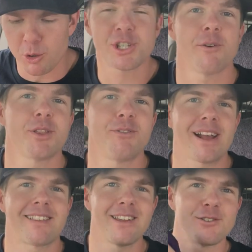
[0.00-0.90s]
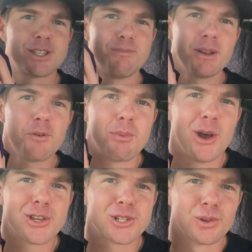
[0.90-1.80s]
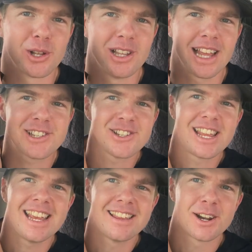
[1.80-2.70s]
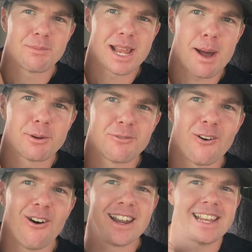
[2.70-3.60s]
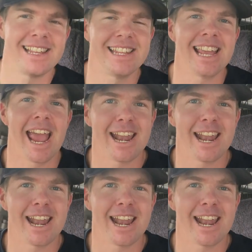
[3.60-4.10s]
more so for the fact that there is a bit of a personal collection here that I've been able to find in the